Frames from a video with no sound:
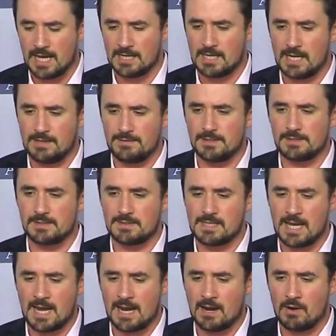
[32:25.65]
And, and this is
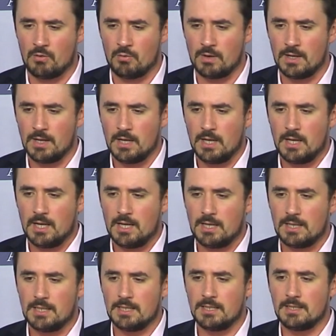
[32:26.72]
how
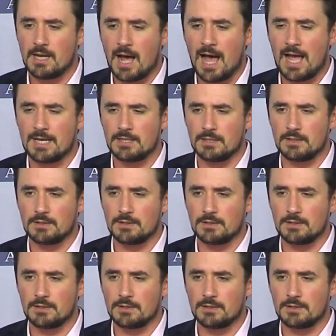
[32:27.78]
not,